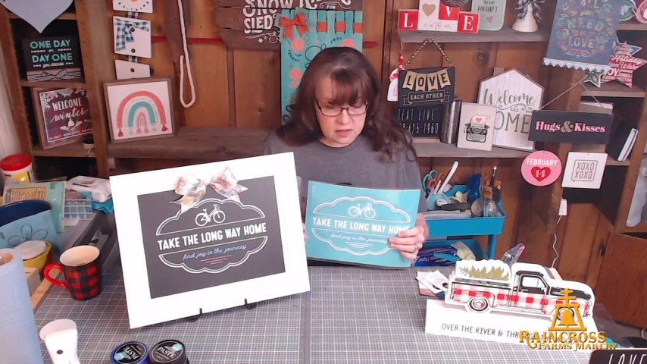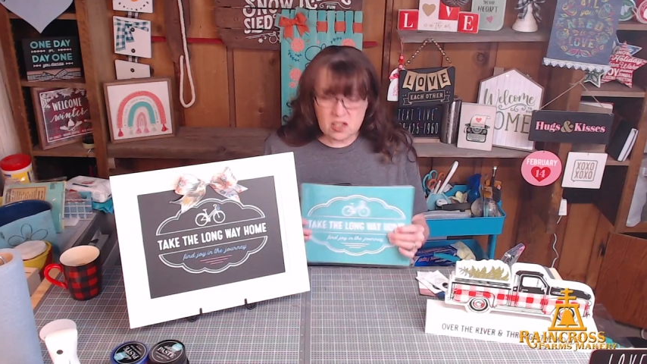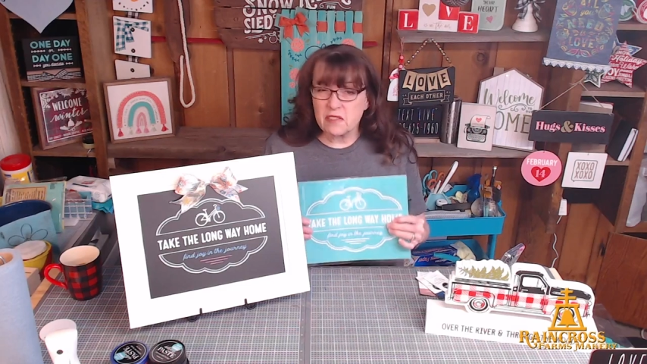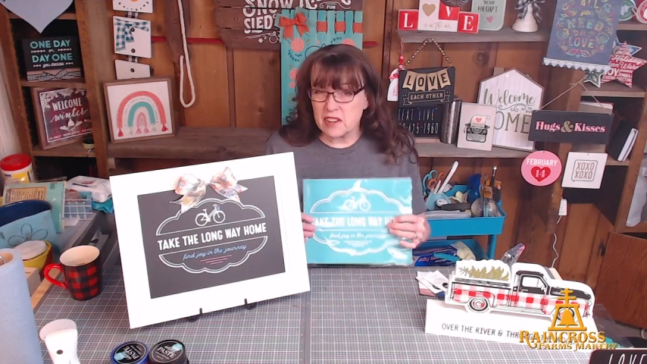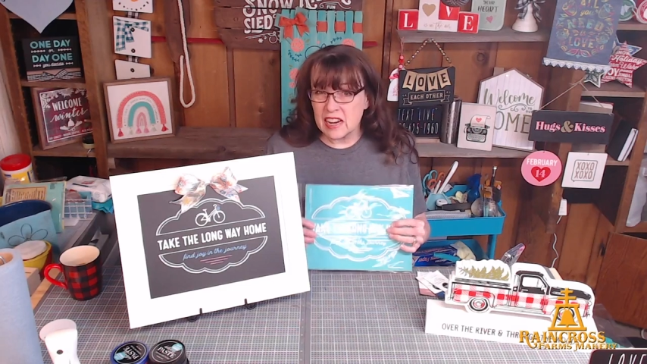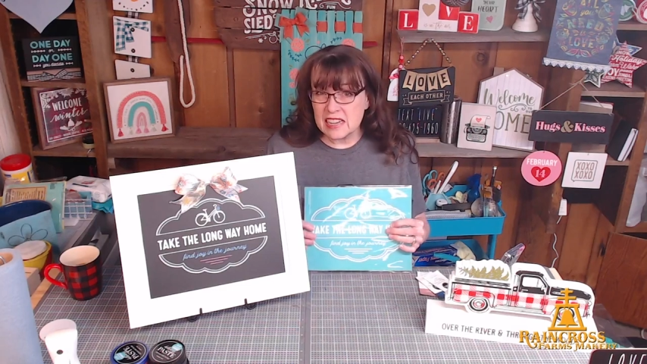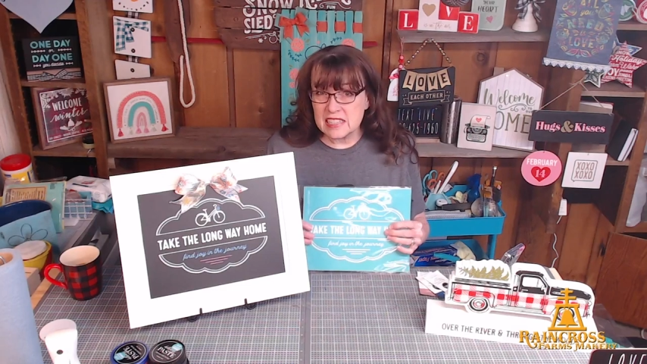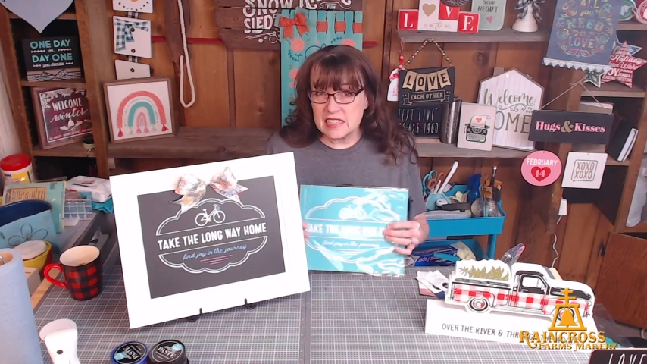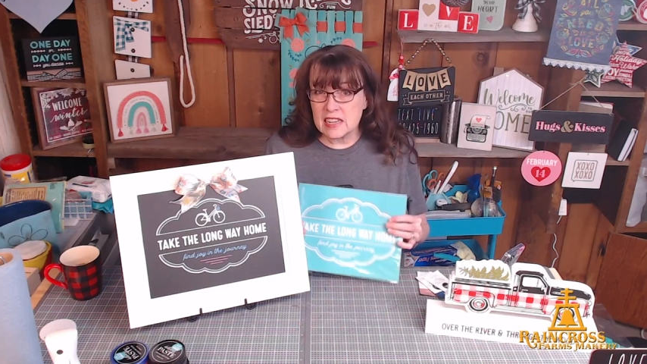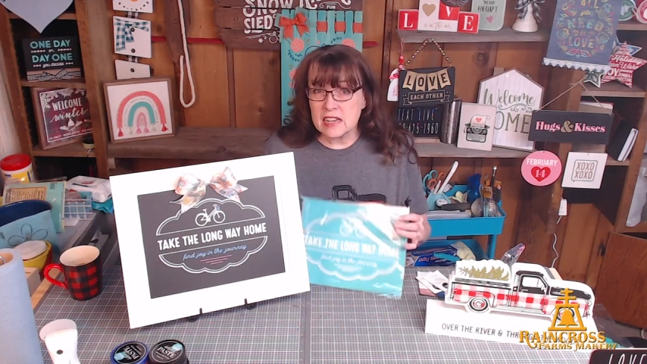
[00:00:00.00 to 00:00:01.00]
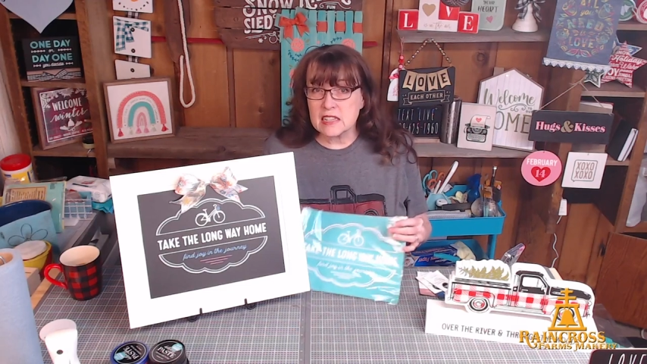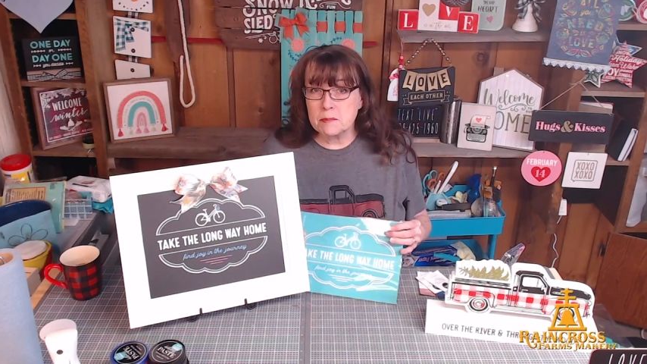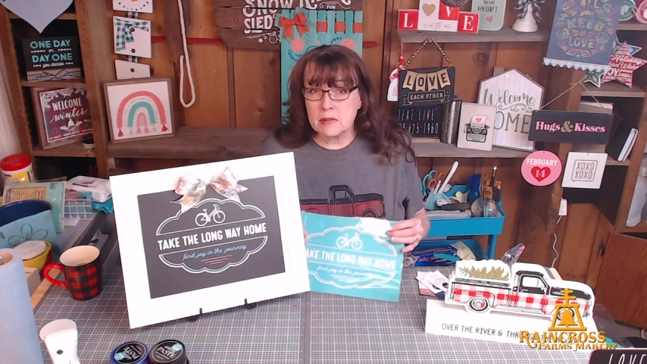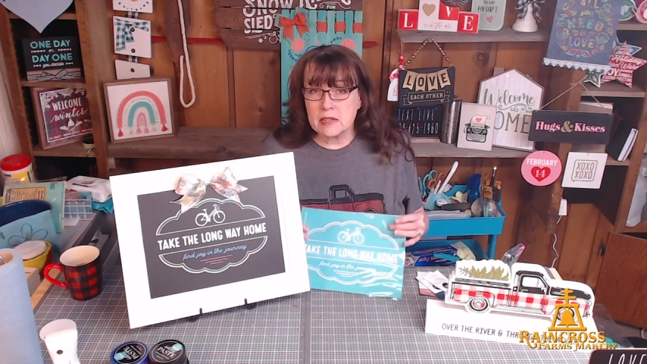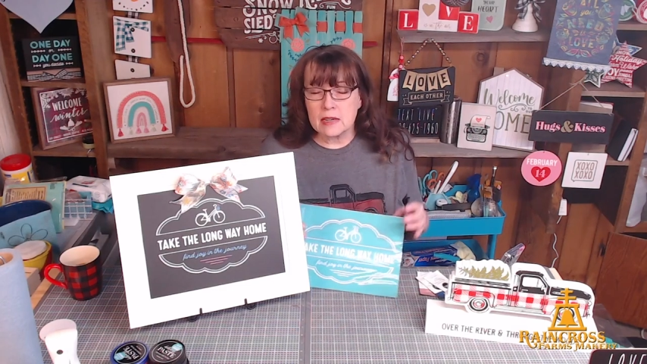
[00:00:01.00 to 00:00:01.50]
So for dollars
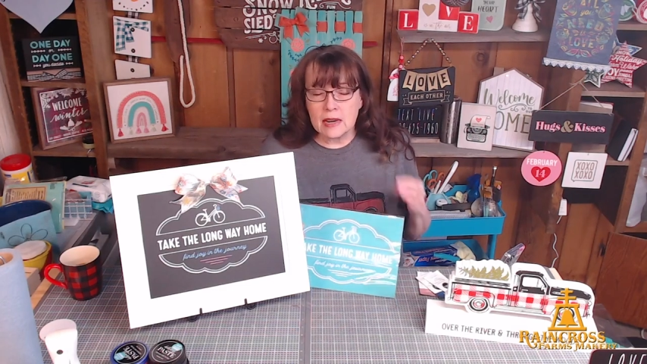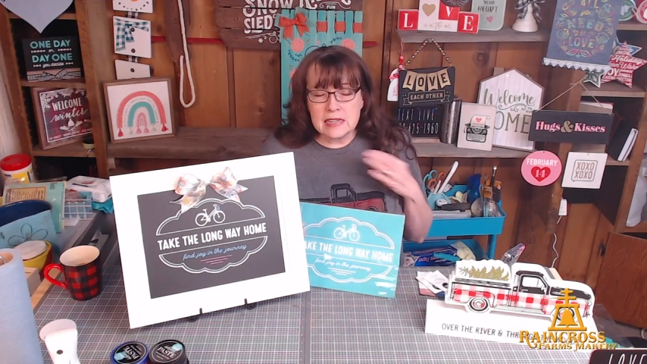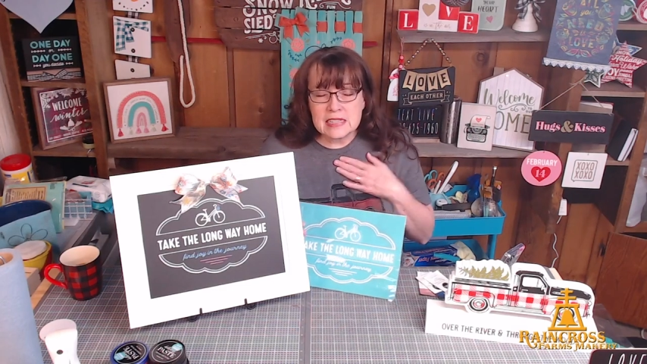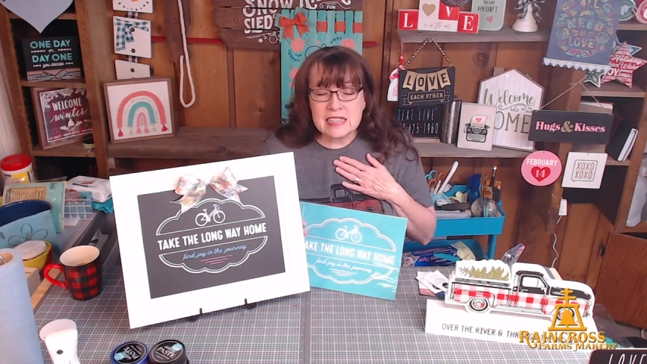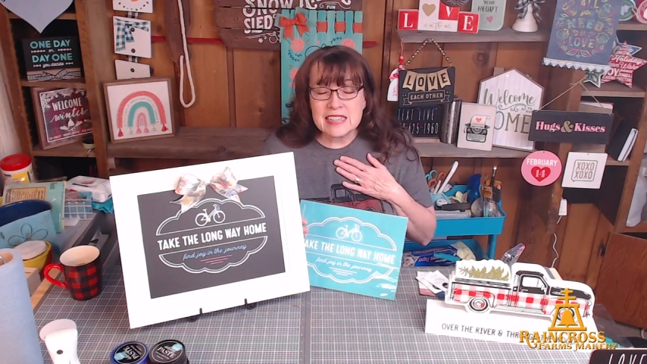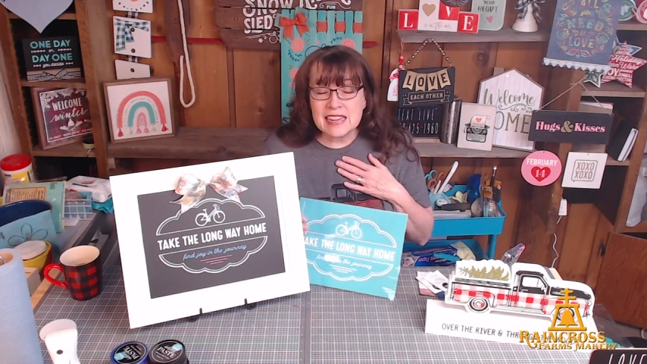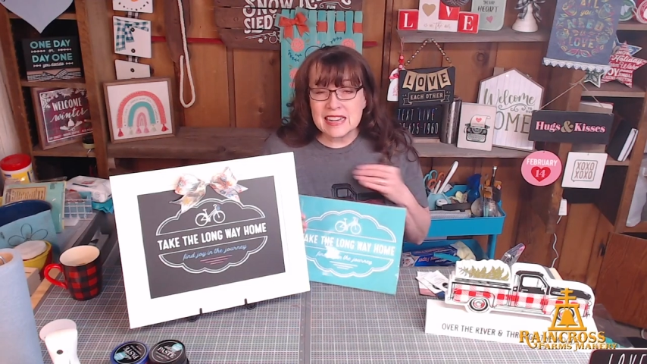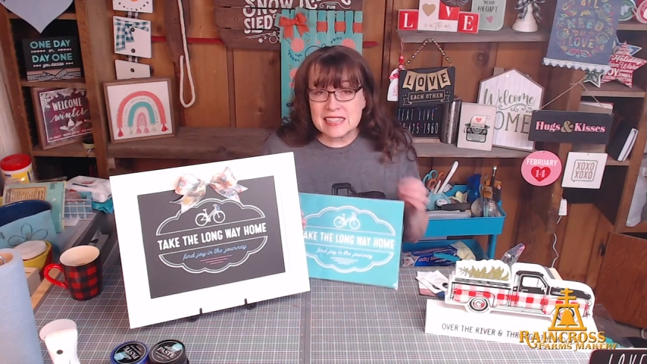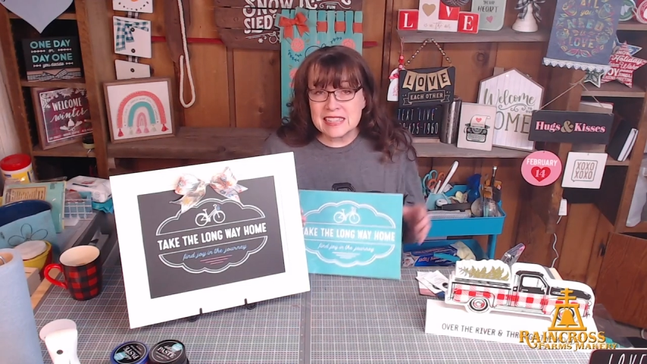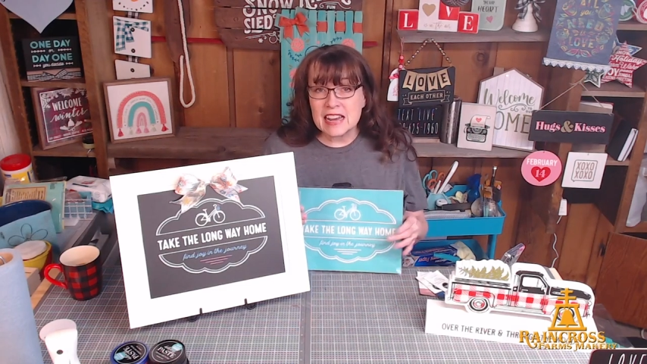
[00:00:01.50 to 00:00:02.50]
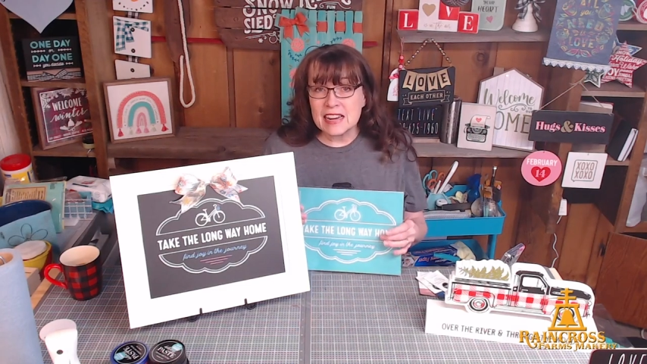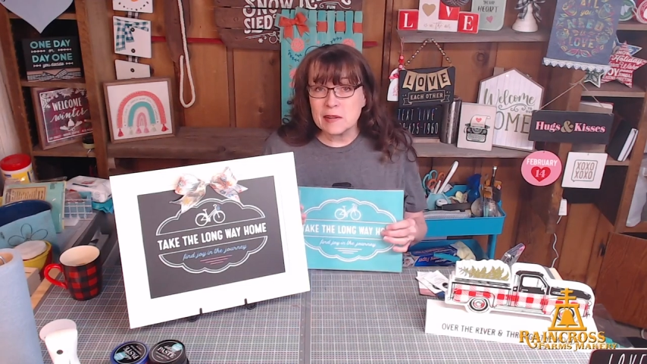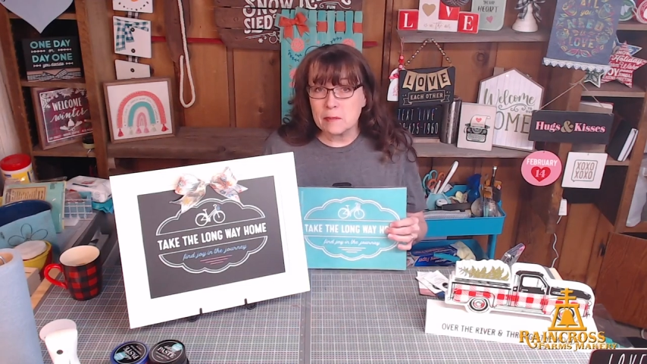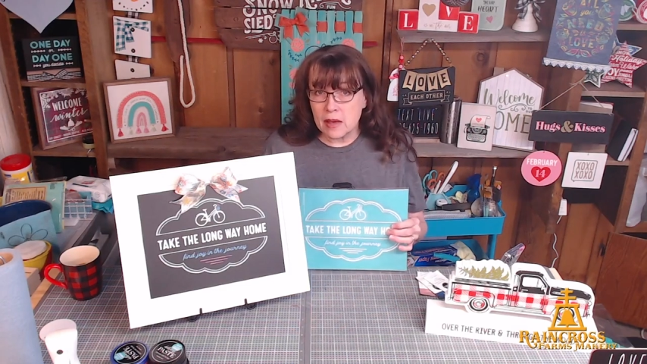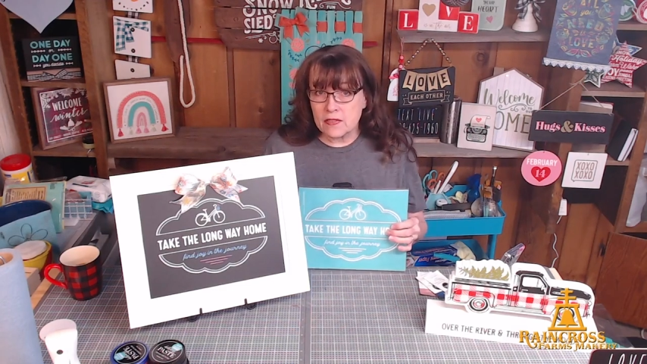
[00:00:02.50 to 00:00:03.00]
19.99 a
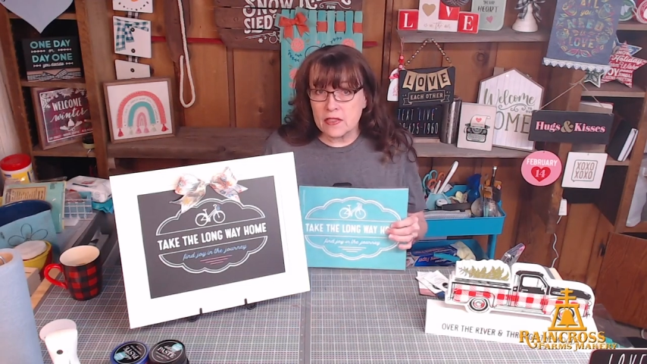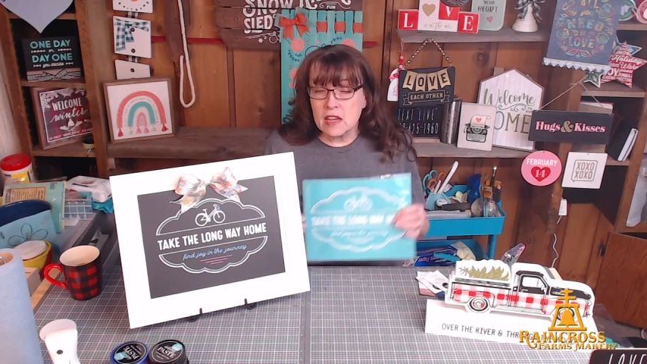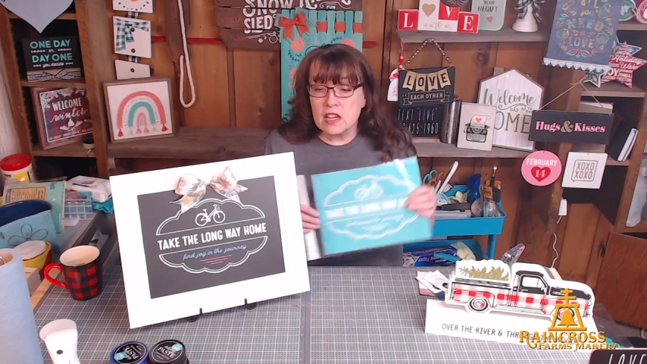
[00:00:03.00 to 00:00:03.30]
month,